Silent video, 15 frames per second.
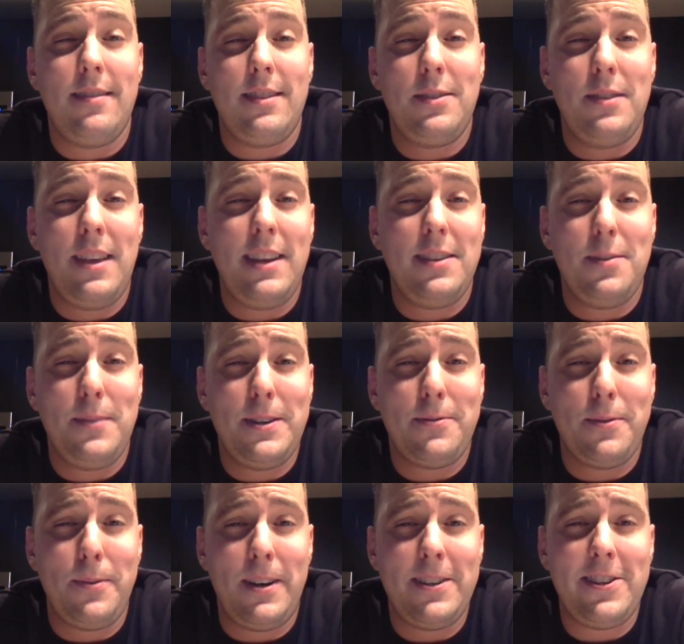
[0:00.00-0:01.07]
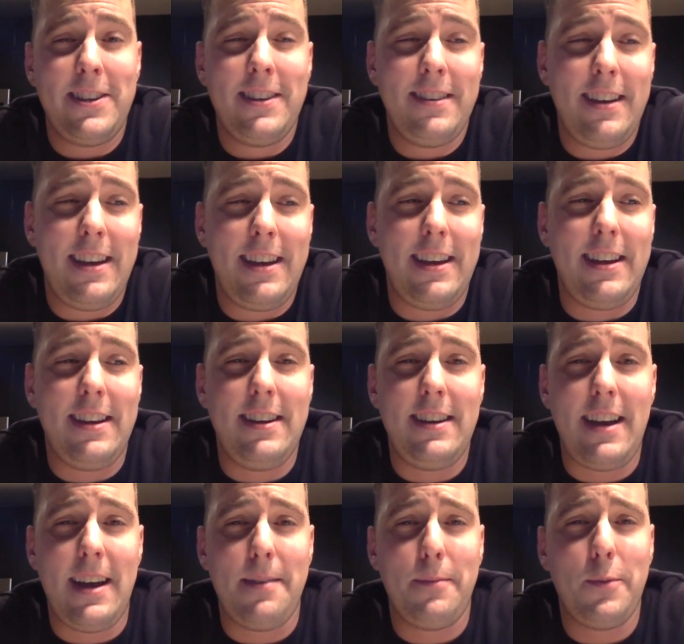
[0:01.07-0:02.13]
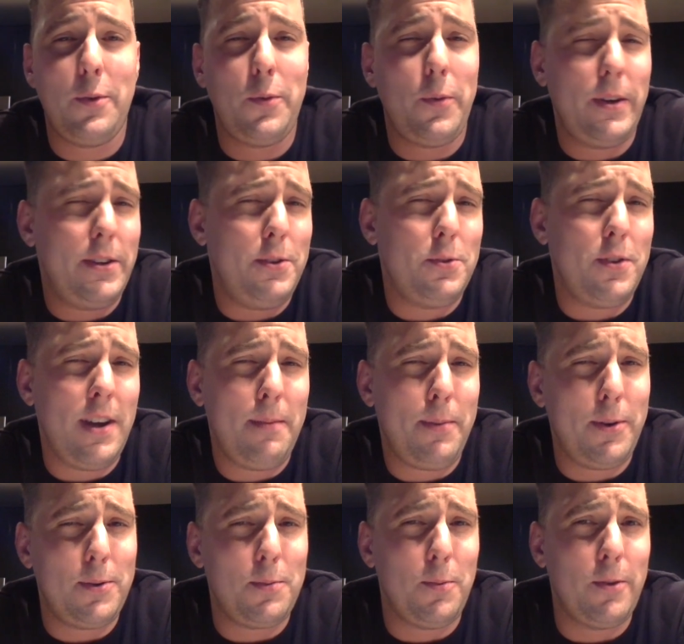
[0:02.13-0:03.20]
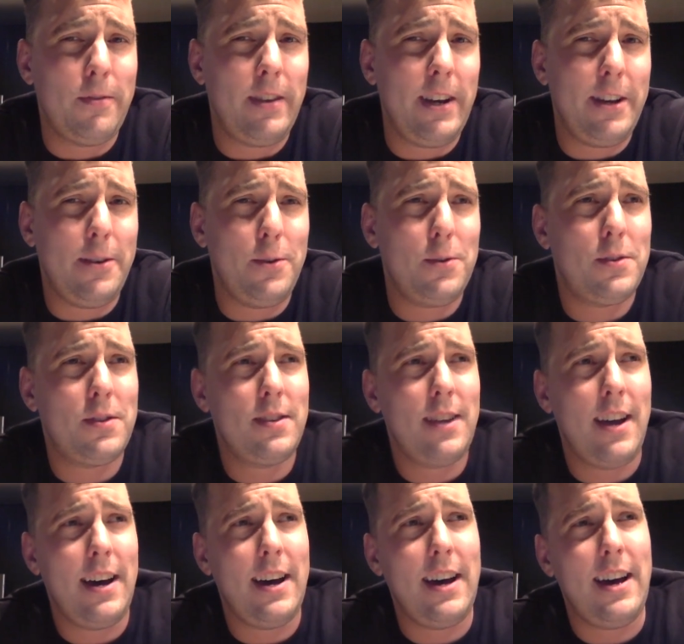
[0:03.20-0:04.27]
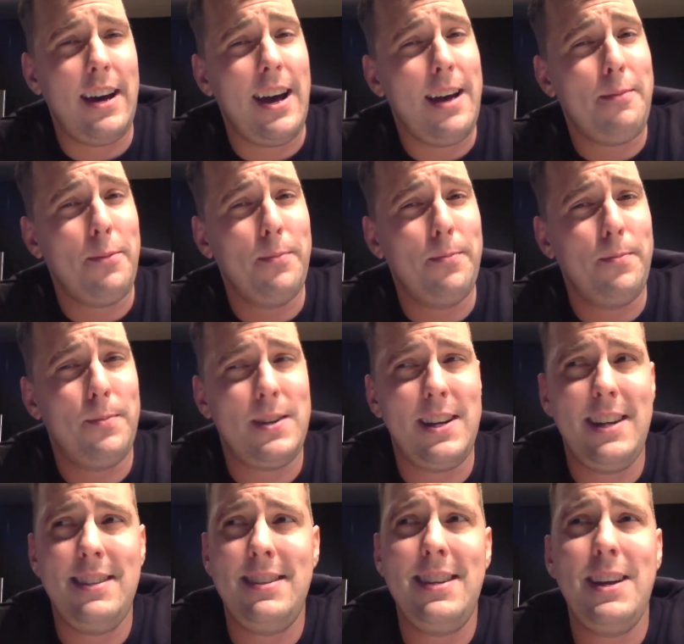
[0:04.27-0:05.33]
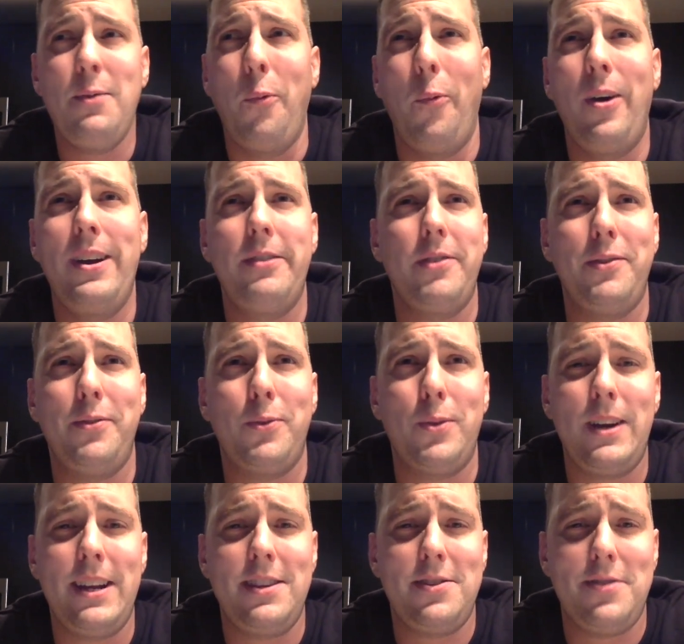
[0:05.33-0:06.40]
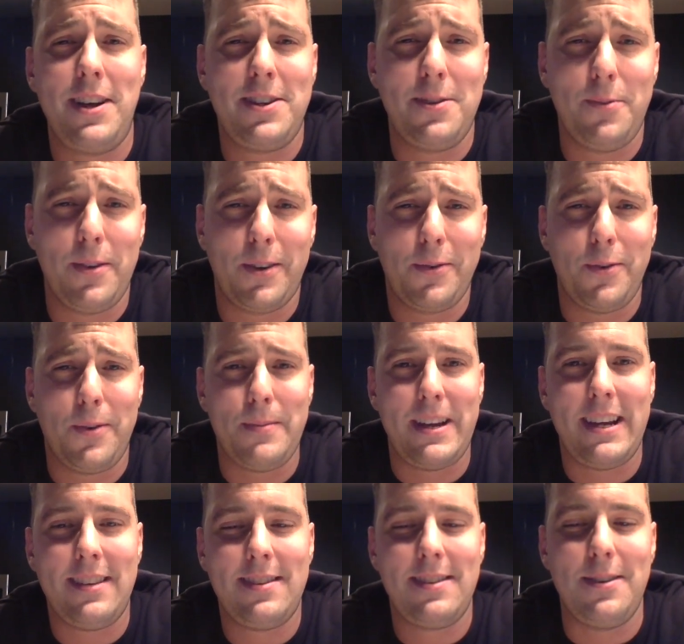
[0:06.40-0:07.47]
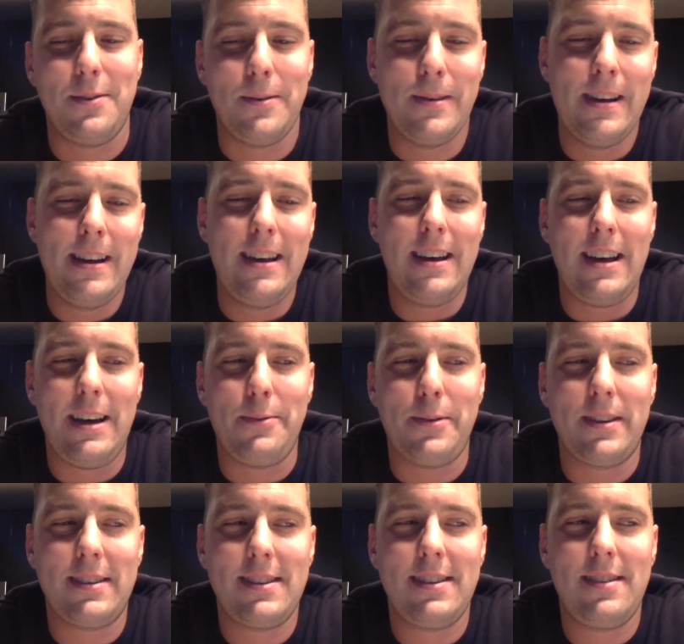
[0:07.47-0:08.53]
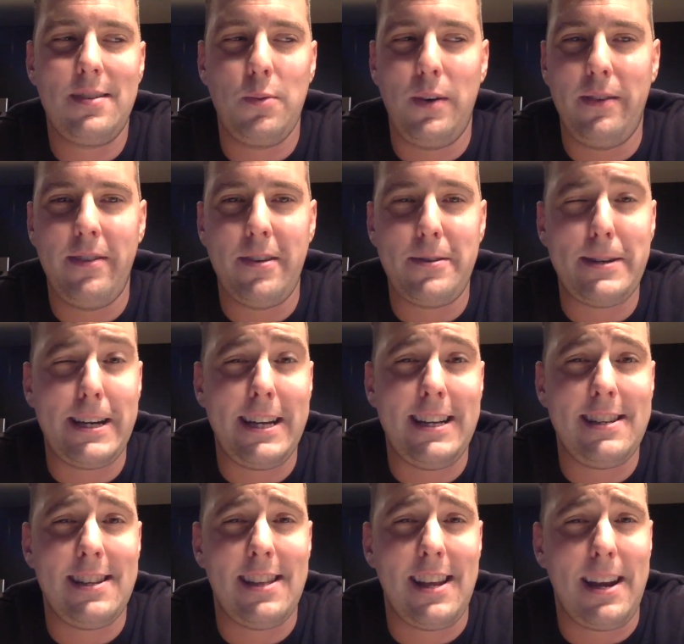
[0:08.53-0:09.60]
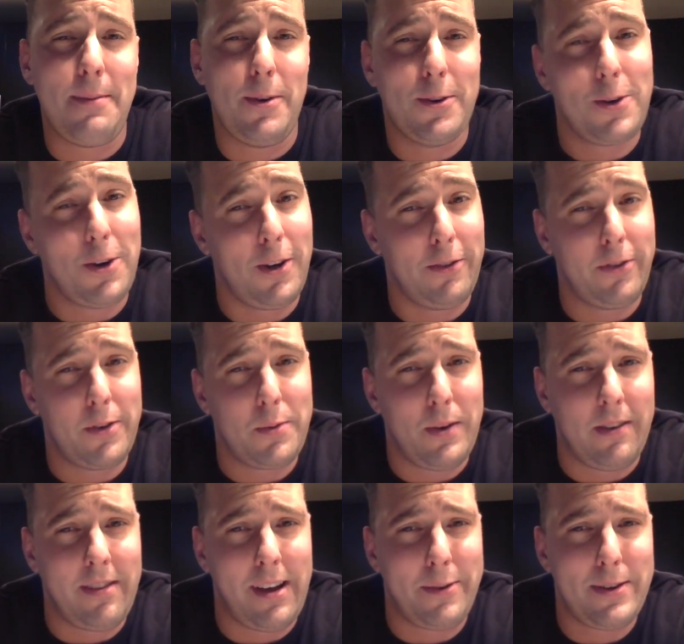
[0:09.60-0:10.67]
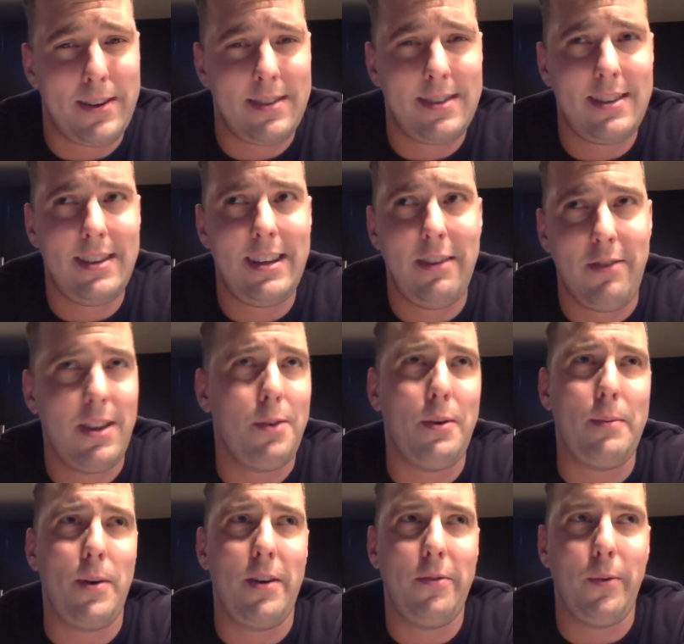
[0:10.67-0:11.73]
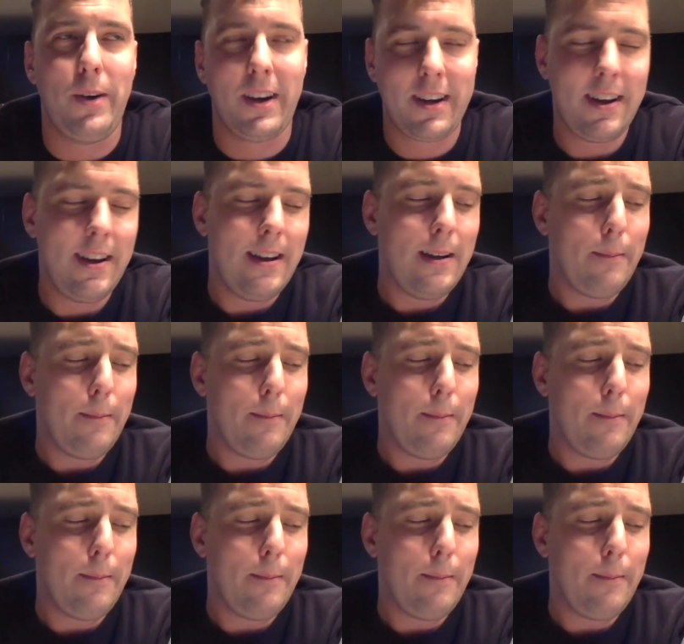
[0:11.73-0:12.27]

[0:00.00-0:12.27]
So thanks so much for watching, and I'm going to try and post more videos. Today's day one of a 4-day stretch at work for me. So I work 12-hour days, and then I'm on call for 12 hours, even though I'm off work.